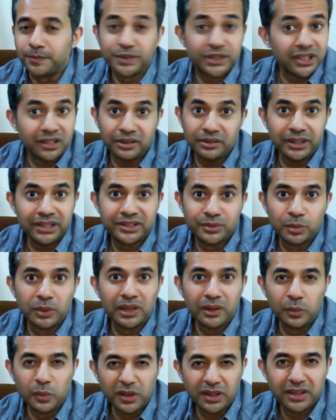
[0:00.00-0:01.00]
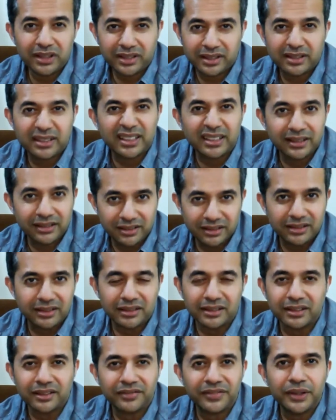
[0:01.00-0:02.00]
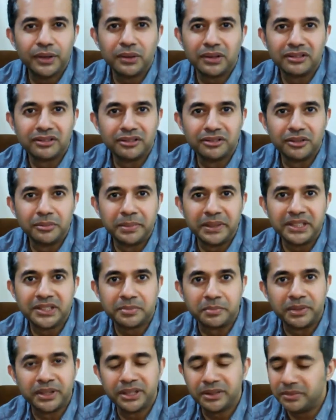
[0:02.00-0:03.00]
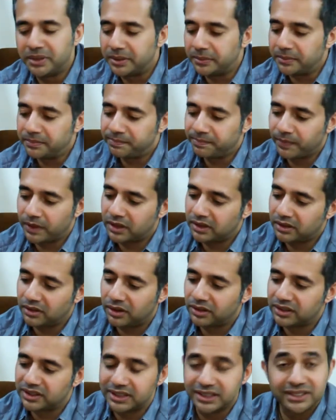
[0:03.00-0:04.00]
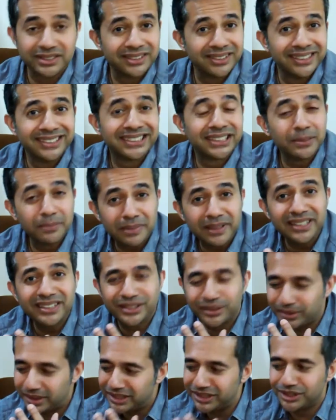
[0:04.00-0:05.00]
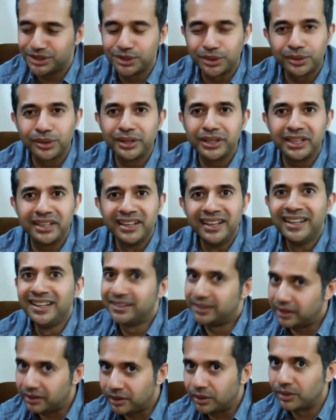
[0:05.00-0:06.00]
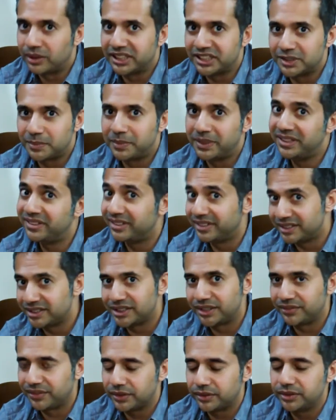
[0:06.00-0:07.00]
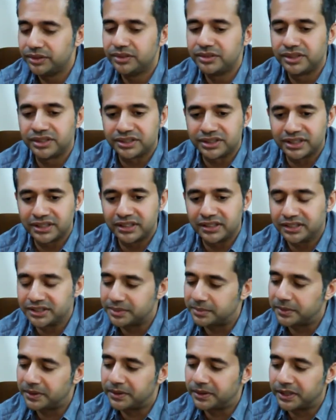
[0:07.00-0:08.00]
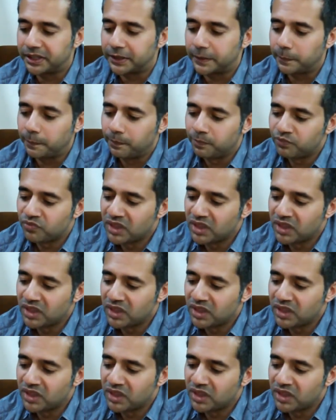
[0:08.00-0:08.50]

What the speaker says: So it's well worth that few hundred rupees premium on this, simply to enjoy the whole experience if you're new to cigar smoking.